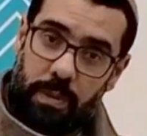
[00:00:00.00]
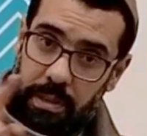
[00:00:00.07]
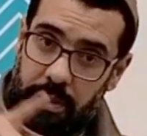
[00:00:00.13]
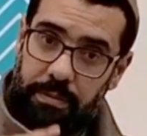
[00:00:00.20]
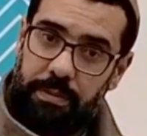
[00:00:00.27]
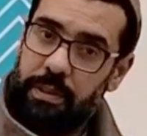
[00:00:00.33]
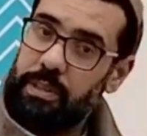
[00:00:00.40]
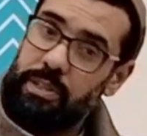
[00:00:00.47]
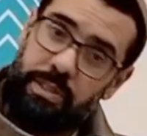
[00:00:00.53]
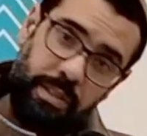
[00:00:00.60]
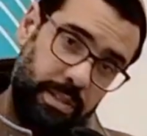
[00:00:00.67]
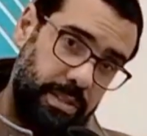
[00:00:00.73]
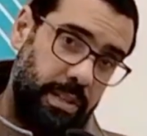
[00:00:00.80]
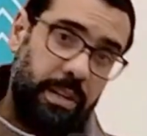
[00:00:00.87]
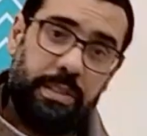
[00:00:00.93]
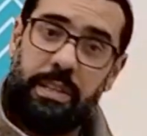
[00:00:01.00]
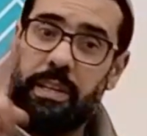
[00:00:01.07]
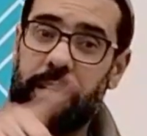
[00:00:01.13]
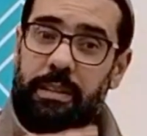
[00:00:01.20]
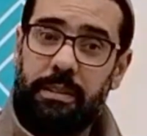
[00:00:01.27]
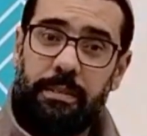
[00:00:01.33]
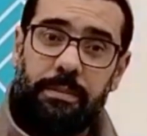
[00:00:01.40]
When they finish, they start
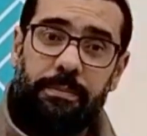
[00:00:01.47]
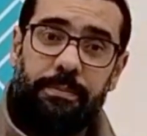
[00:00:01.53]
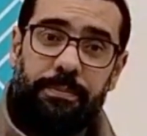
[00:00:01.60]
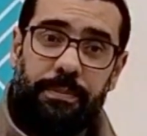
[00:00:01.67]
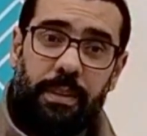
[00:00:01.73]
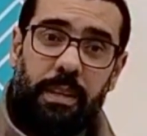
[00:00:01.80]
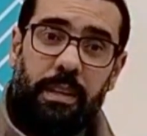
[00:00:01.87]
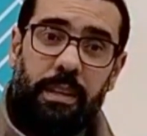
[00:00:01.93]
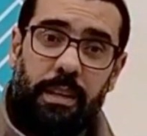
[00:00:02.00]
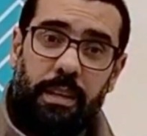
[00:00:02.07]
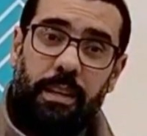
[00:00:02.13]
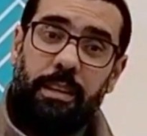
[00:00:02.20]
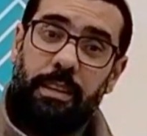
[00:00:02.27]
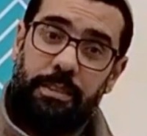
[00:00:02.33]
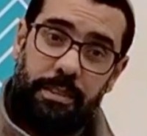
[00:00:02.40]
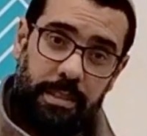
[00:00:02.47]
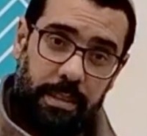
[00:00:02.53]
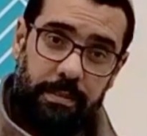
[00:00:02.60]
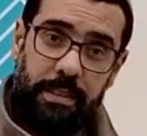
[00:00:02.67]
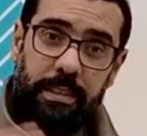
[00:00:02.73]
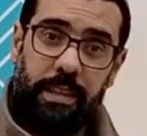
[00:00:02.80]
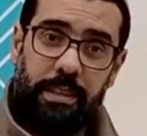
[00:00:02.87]
again. Another
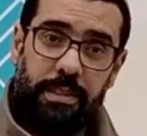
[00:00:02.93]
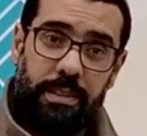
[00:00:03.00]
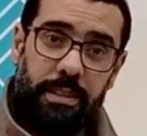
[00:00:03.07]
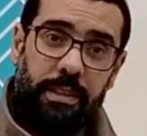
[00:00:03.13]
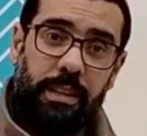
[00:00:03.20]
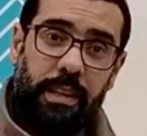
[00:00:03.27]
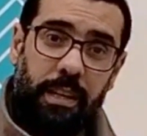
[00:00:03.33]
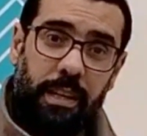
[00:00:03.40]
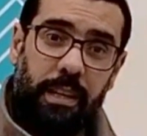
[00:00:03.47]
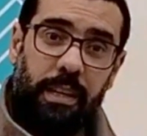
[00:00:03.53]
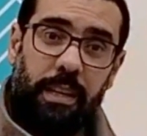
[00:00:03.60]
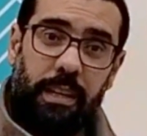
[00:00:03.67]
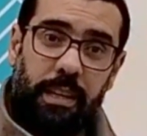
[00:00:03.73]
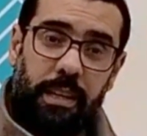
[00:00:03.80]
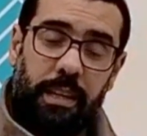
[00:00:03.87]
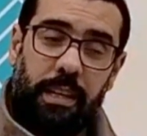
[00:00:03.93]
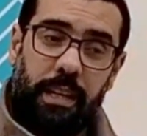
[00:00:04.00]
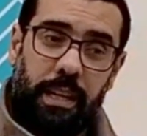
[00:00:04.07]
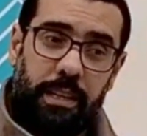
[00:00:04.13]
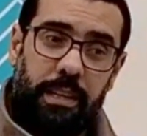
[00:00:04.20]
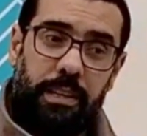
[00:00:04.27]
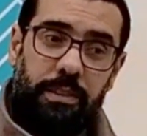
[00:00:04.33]
7 days.
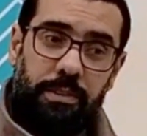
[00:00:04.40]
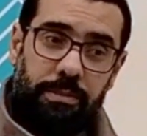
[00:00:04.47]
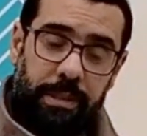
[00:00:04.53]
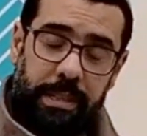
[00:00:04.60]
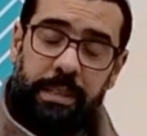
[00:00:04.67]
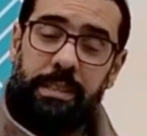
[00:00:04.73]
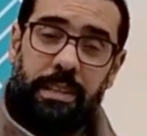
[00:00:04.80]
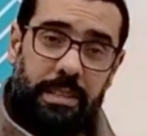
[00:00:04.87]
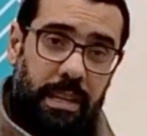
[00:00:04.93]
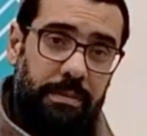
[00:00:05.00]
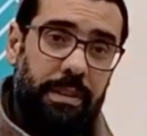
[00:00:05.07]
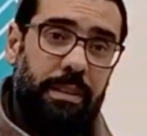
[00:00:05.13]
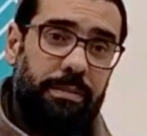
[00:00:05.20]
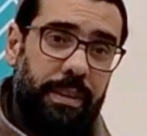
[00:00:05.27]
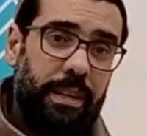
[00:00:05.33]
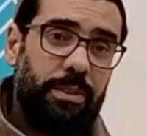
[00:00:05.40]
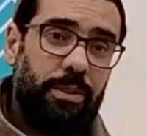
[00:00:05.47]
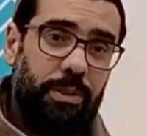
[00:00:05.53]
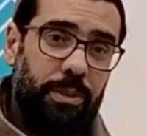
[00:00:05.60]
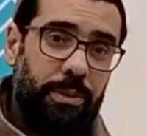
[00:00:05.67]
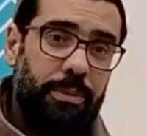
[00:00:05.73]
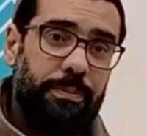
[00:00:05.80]
And it really does have an effect.
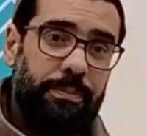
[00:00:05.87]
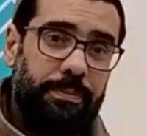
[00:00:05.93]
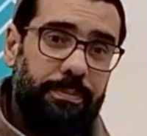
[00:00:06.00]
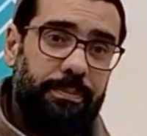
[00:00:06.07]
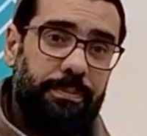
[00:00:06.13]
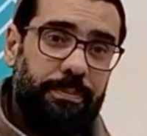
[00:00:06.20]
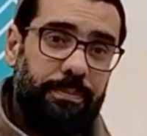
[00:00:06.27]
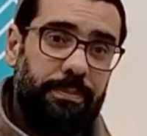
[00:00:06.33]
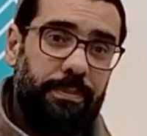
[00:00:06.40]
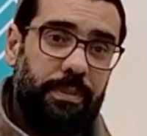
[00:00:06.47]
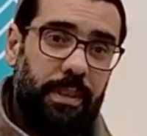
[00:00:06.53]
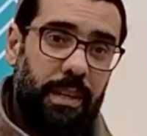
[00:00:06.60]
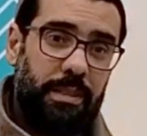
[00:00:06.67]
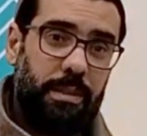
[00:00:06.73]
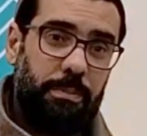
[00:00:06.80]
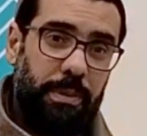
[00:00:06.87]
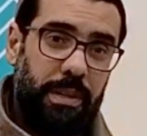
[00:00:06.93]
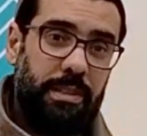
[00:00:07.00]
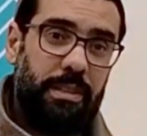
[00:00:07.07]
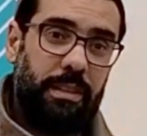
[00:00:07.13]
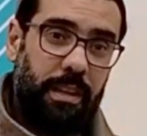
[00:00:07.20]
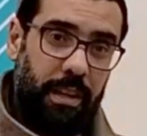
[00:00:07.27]
As a
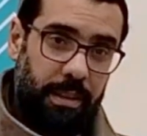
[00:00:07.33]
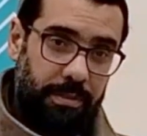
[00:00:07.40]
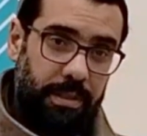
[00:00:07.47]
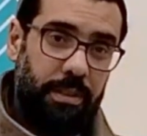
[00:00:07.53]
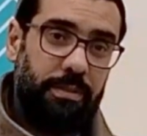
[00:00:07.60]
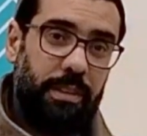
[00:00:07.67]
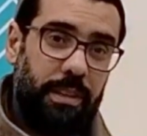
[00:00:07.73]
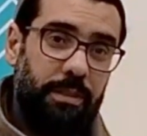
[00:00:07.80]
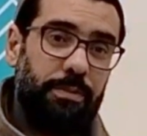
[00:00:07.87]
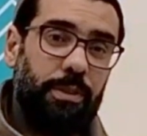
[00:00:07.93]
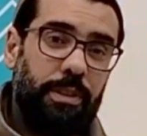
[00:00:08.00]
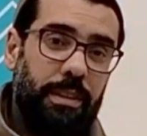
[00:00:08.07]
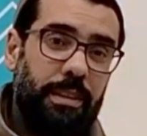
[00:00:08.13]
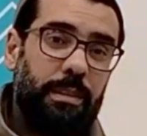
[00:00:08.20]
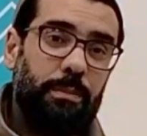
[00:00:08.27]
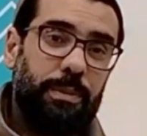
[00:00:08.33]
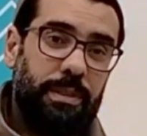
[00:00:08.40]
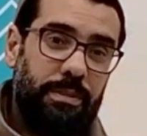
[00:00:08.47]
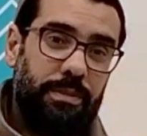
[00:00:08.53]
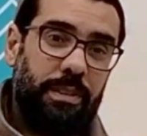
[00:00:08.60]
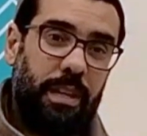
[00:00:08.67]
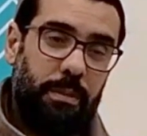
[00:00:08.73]
person, after you've done it for a little bit
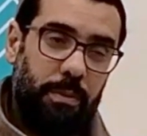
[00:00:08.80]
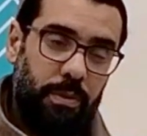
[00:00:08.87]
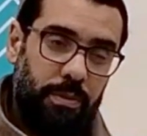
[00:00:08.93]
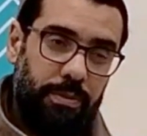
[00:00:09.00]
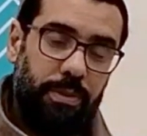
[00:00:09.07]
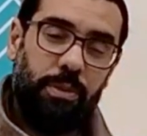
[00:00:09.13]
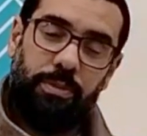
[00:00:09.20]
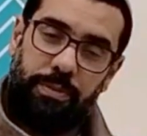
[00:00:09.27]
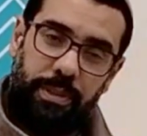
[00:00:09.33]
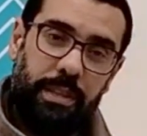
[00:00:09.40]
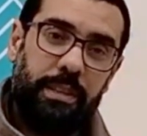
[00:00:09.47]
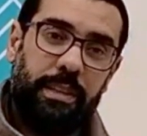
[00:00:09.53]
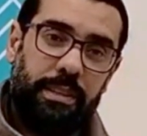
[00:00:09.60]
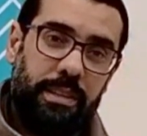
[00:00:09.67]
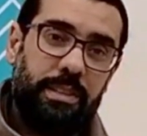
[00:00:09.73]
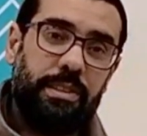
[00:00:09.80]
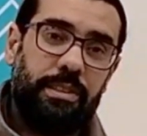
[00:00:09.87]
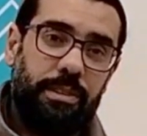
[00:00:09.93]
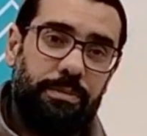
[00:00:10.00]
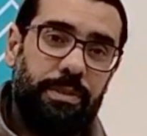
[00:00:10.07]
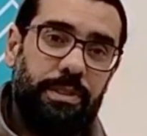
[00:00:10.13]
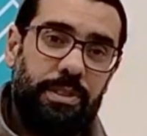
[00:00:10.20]
of time, you'll feel that there's a
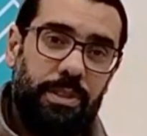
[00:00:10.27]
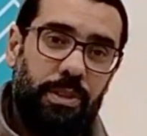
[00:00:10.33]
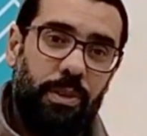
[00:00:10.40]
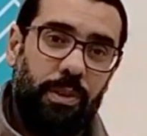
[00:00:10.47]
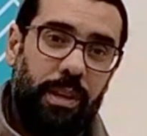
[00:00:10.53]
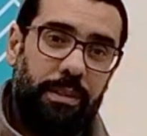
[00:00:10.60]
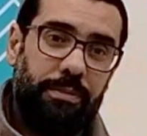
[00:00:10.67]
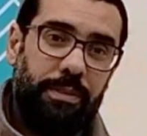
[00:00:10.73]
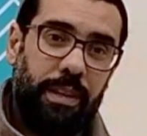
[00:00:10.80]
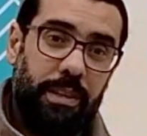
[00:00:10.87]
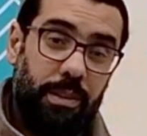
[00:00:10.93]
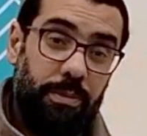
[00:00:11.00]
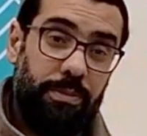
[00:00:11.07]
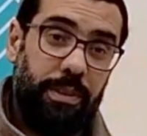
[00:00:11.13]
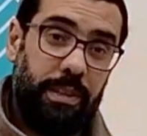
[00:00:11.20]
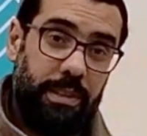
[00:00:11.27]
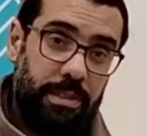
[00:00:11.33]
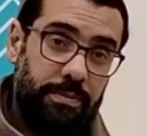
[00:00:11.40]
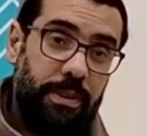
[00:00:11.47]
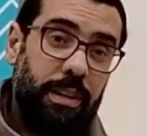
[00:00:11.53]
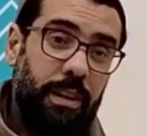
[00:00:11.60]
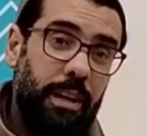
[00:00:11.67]
difference in your life. And you'll feel
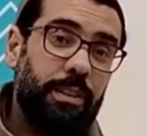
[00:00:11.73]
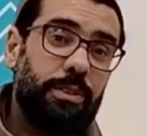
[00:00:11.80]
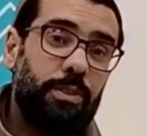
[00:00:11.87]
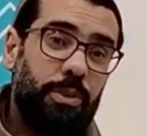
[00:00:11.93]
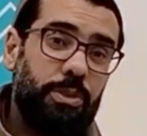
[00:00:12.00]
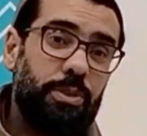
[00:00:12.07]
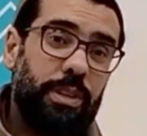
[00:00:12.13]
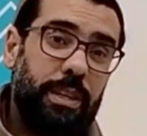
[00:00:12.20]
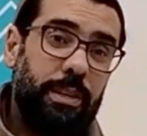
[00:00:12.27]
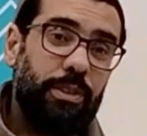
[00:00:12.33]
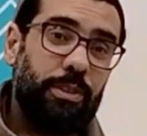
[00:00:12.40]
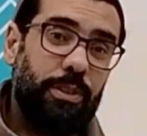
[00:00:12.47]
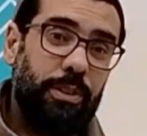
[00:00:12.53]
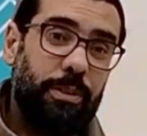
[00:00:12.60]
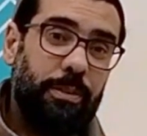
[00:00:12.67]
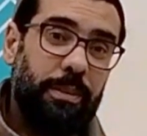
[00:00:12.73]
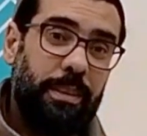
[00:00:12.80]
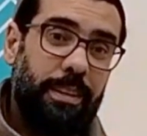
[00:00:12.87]
it's very hard not to continue.